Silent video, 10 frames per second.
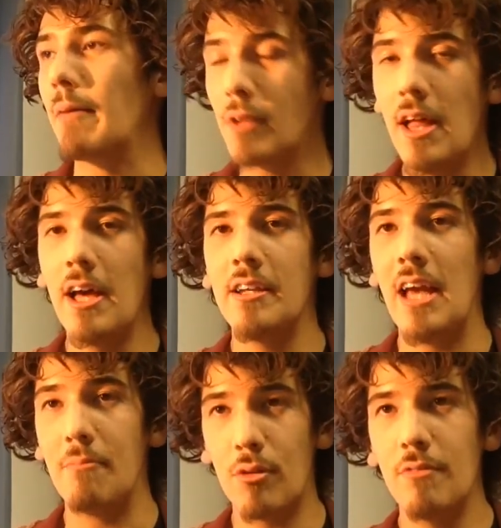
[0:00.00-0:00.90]
glad
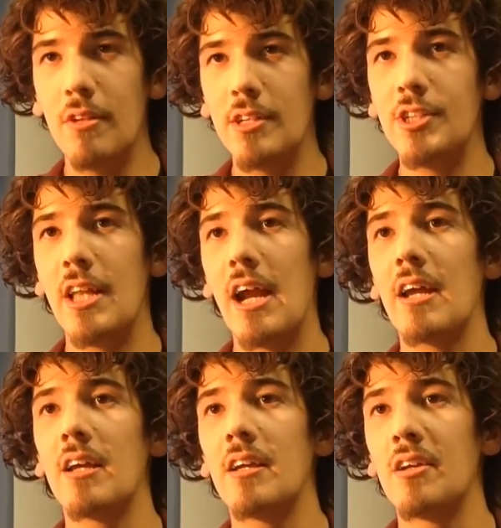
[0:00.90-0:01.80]
and privileged that
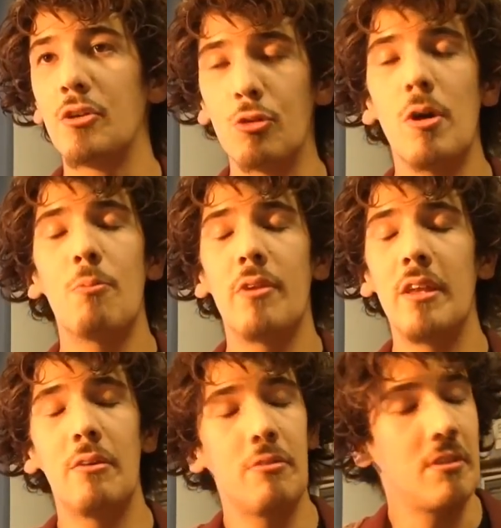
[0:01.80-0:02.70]
I grew up with
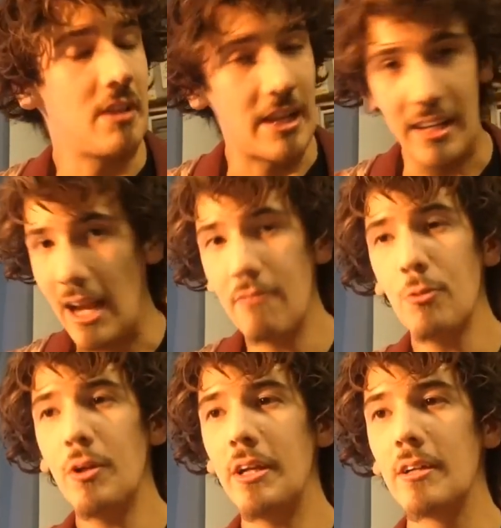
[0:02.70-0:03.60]
it like
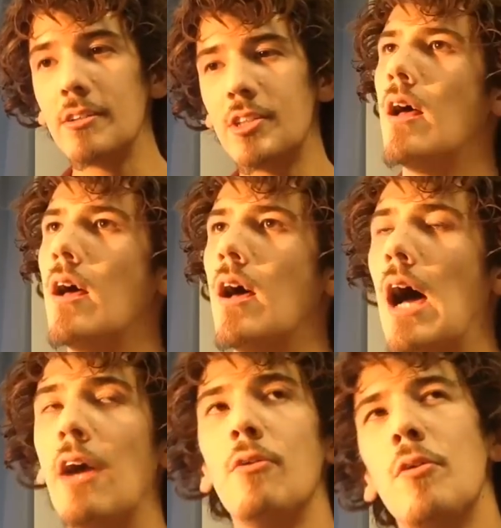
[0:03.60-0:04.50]
everyone else.
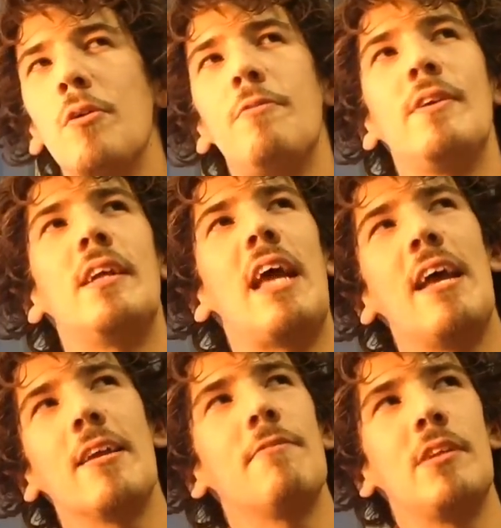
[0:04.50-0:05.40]
I don't know if
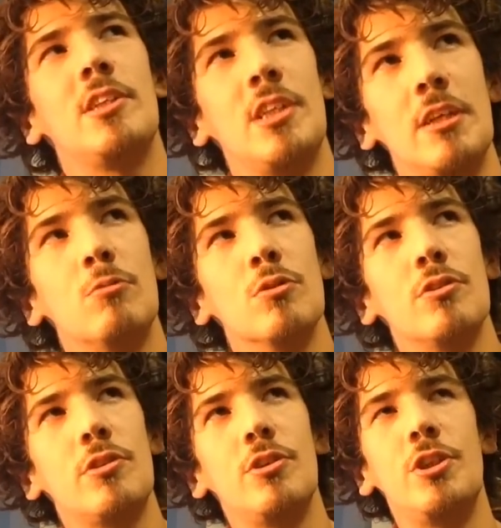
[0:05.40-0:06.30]
any of its
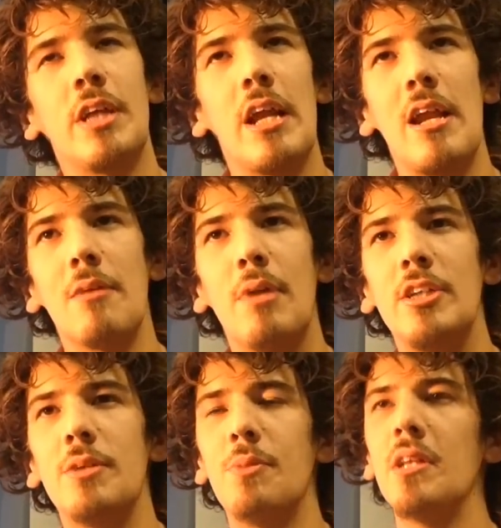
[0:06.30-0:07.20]
sequels should get any
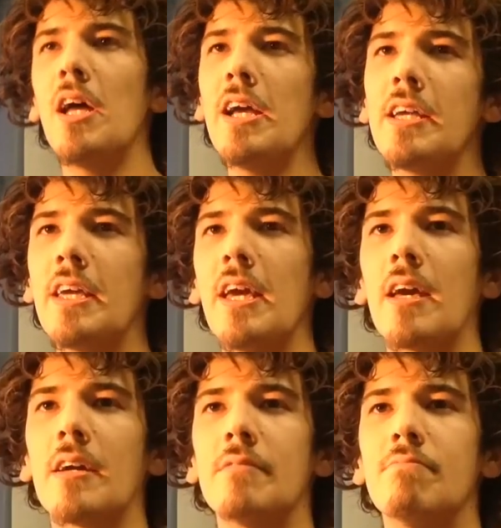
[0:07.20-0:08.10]
mention, but Lion
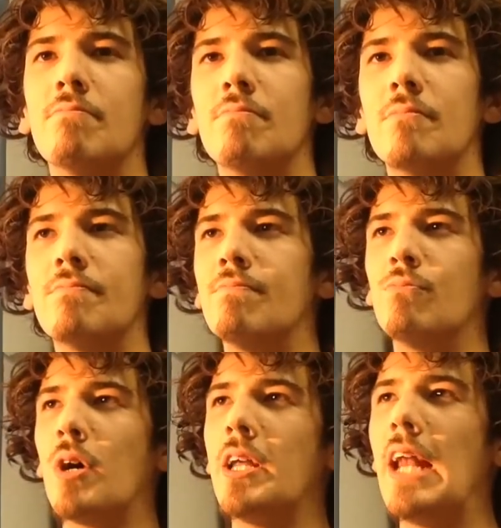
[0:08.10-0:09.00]
King
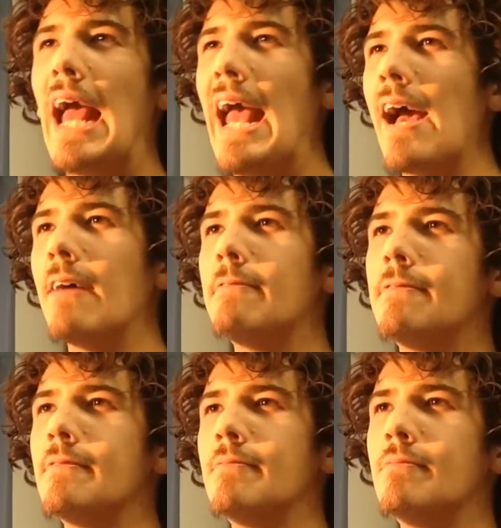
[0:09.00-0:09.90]

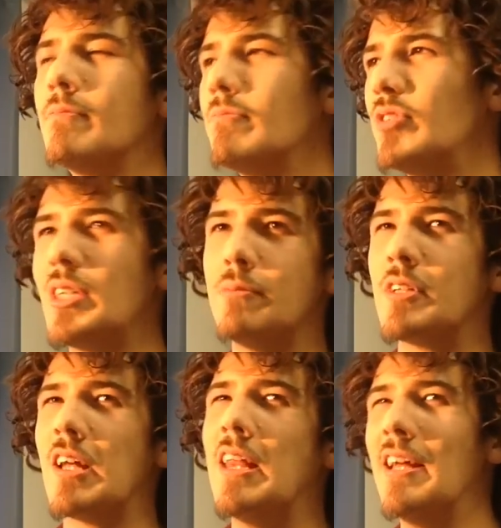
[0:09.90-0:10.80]
1.5 seemed
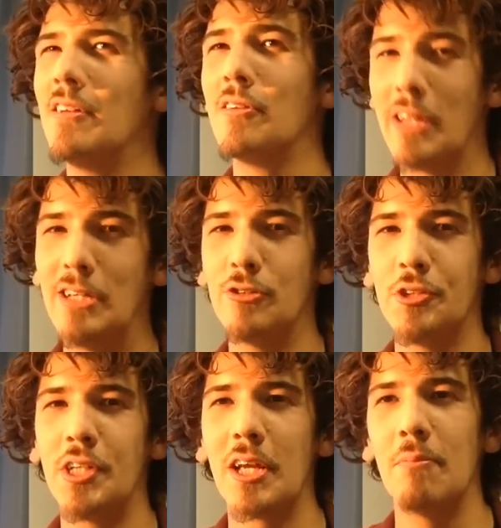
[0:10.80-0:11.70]
a little
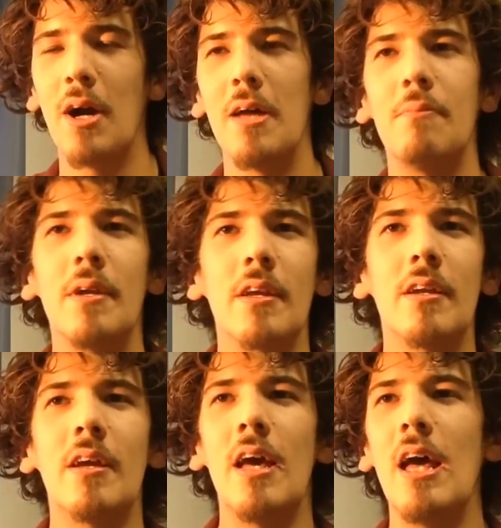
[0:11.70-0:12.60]
interesting in my
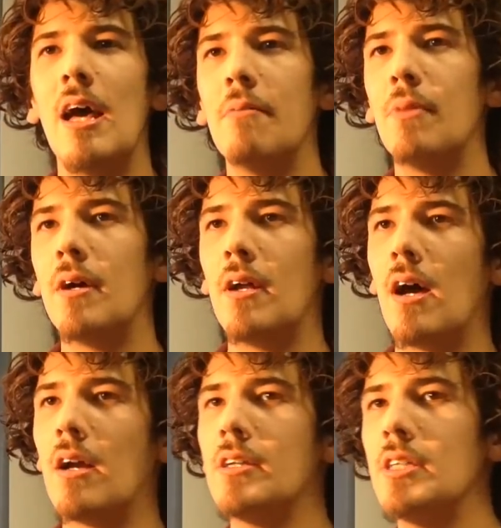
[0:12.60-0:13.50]
opinion. But
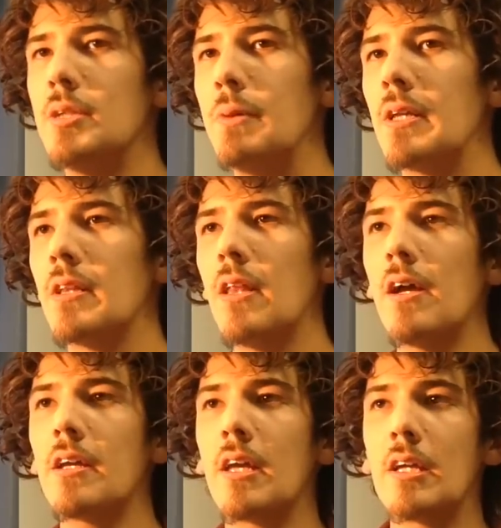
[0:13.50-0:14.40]
honestly speaking, The
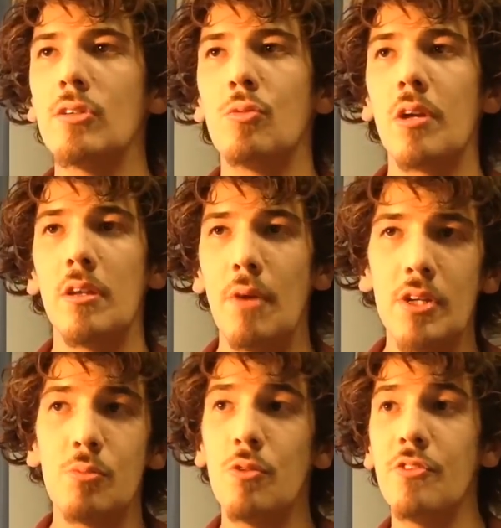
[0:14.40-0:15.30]
Lion King is one of the
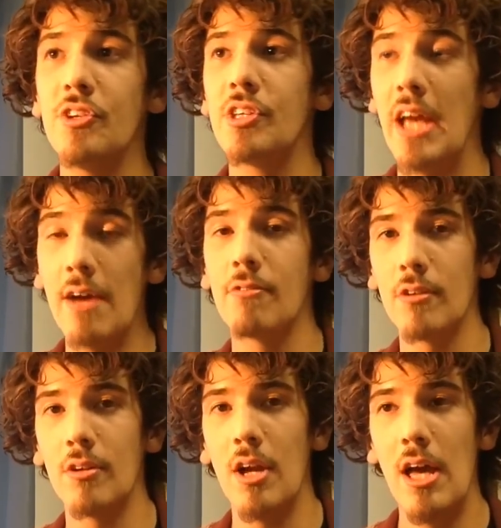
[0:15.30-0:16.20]
best movies
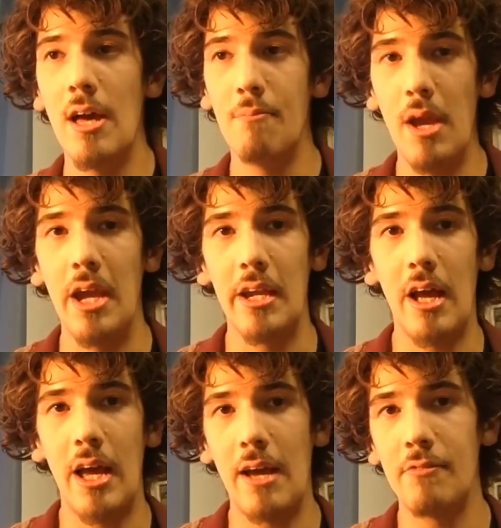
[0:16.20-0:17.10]
ever made,
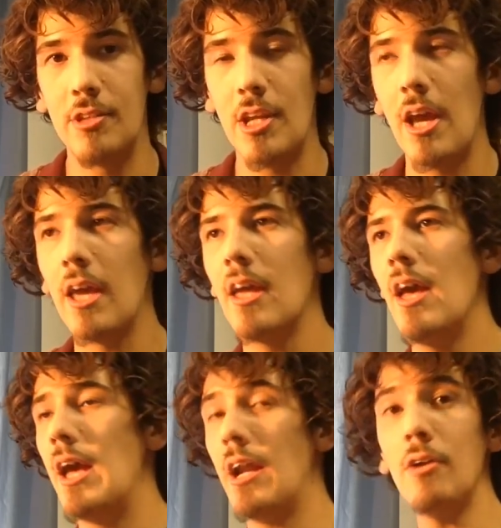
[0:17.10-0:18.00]
I have to say.
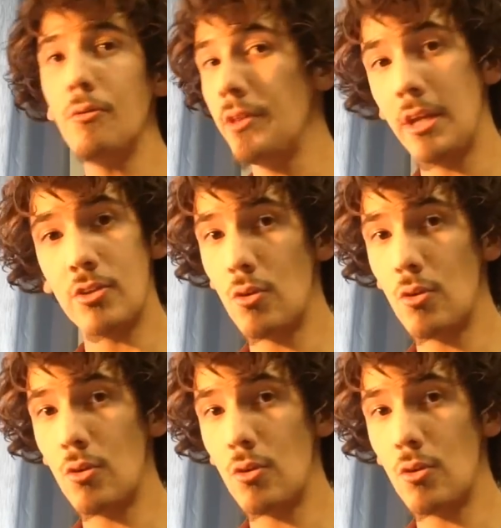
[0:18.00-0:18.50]
And I don't think it's